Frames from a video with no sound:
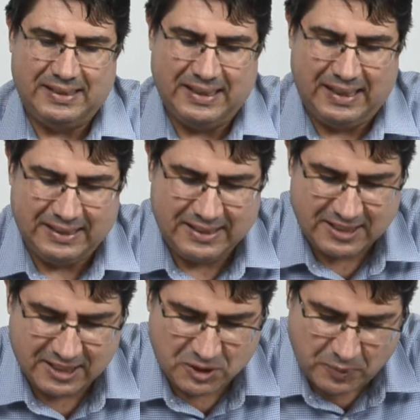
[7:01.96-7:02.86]
tell that it's a
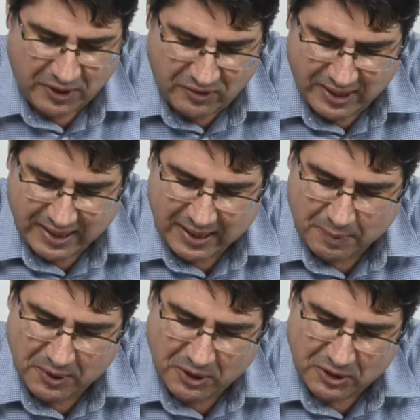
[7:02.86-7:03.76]
Spreewerke
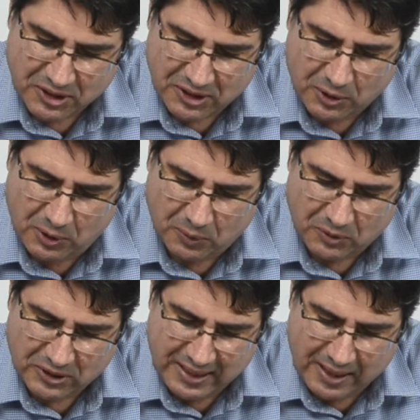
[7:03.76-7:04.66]
because the code
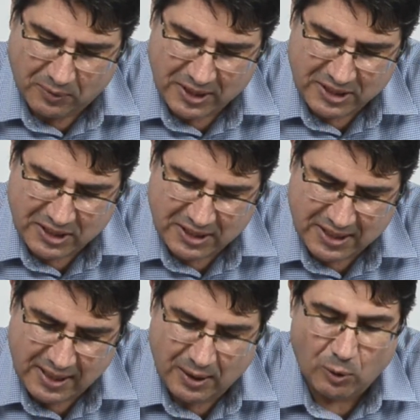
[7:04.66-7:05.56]
now is
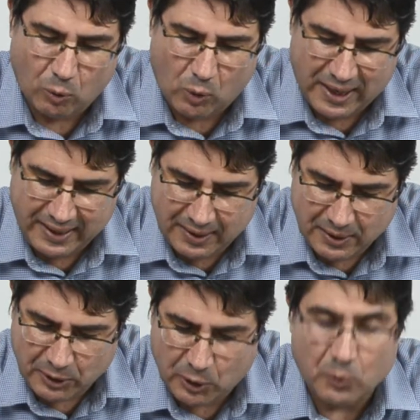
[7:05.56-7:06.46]

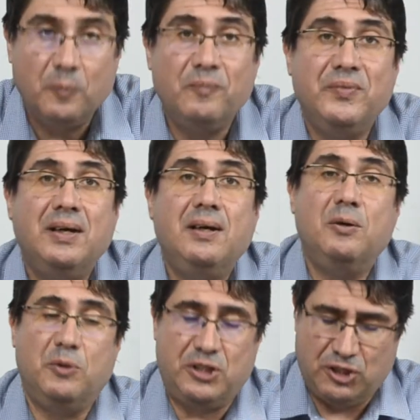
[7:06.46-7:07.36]
CYQ,
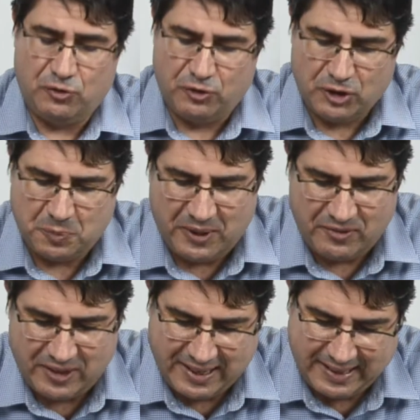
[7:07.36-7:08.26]
which is for
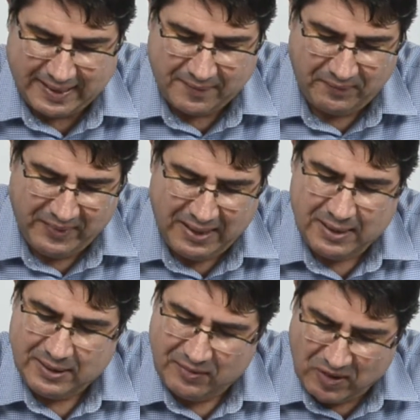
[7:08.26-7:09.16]
Spreewerke.
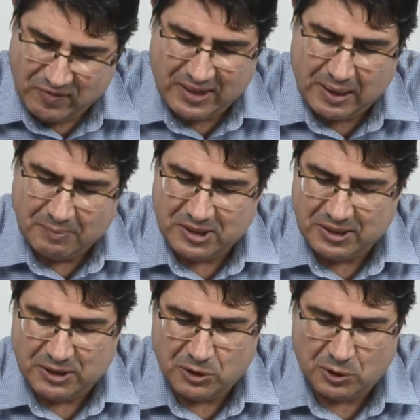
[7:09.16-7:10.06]
The Waffenamt
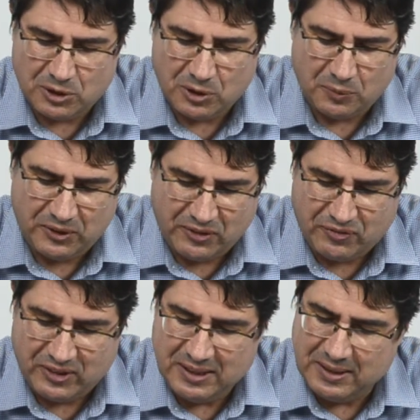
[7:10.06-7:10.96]
is also
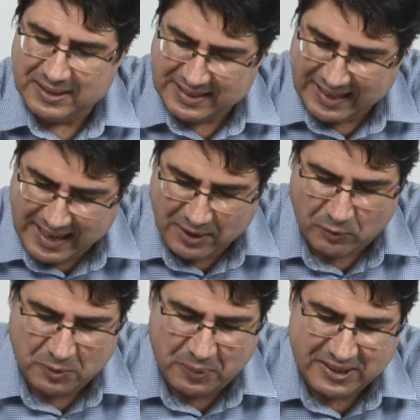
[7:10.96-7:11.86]
different. It's again with
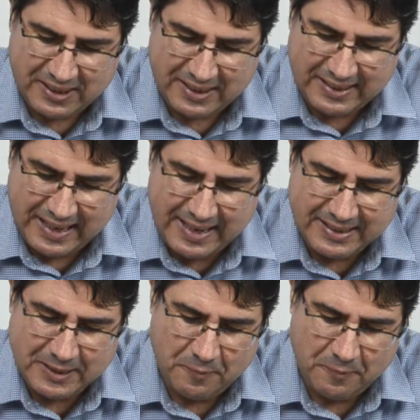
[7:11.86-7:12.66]
P38,